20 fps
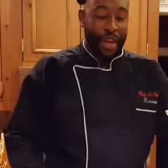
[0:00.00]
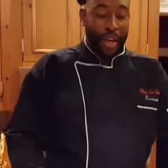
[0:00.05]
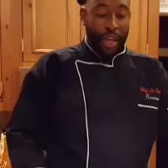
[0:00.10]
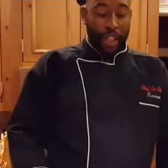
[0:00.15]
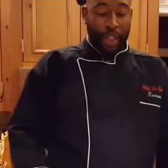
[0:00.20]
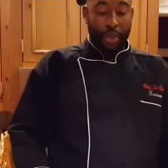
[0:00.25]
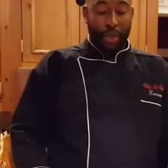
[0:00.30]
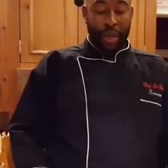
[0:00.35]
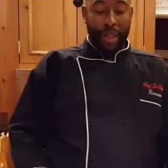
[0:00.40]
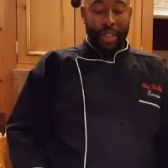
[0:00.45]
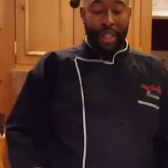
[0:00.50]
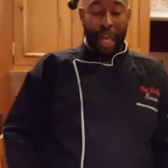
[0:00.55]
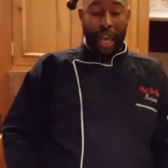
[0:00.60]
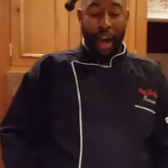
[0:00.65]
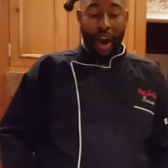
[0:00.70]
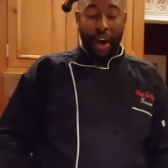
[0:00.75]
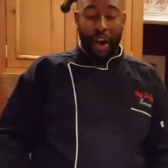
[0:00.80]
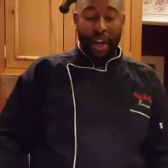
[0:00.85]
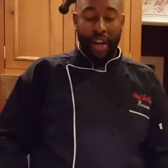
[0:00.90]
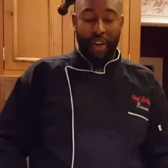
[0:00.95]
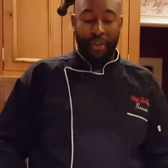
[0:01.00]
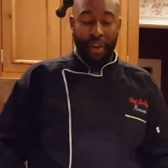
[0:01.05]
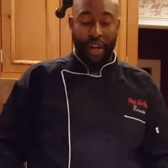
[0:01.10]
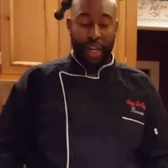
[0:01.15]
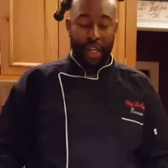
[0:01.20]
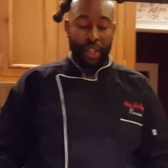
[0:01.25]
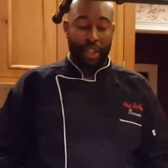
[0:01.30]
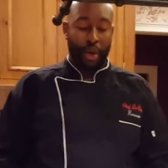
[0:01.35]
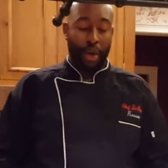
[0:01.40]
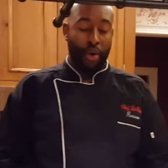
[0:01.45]
So we're gonna take our
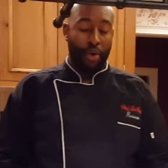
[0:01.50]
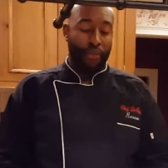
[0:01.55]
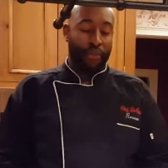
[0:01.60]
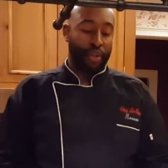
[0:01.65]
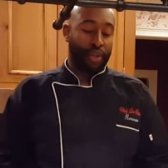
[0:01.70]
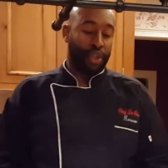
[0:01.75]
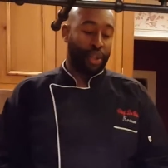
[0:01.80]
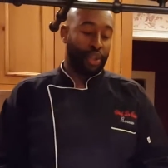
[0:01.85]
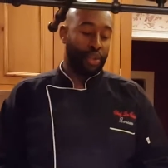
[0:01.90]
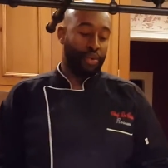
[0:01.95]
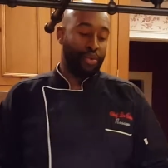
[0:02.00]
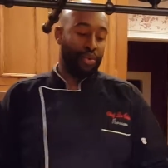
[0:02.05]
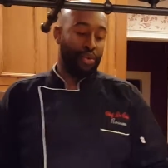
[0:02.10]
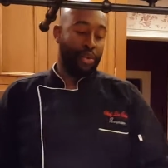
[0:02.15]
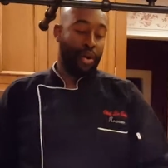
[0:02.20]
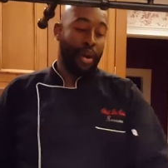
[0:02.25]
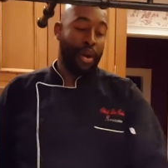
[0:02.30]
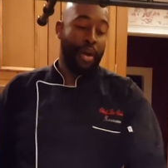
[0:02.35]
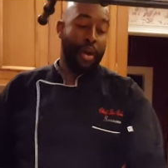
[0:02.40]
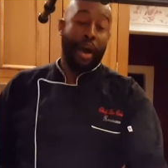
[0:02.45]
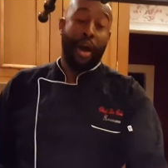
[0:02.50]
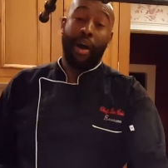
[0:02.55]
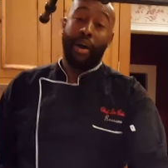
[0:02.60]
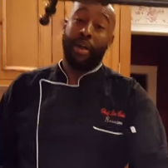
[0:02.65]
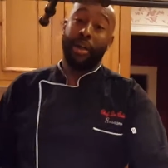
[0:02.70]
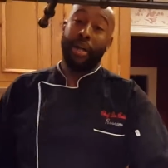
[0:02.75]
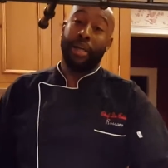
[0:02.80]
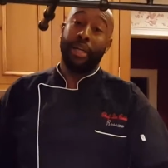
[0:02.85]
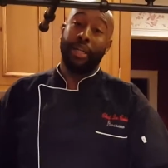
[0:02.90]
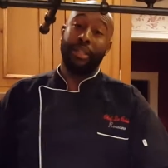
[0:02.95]
ingredients over to our
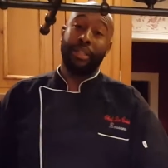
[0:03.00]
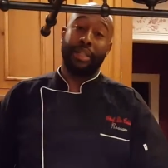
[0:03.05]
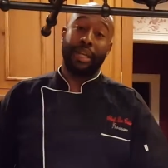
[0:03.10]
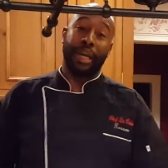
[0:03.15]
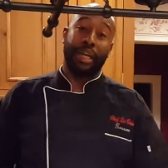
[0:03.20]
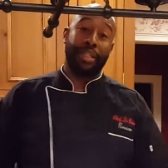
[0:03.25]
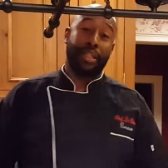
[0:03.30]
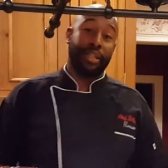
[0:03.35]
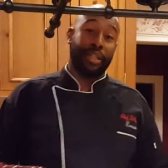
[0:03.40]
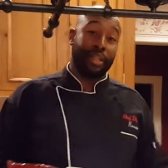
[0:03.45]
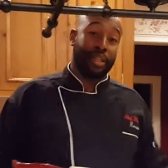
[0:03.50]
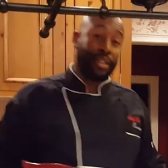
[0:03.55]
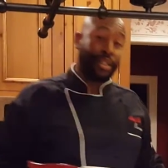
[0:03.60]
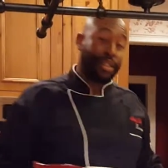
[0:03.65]
cooking station.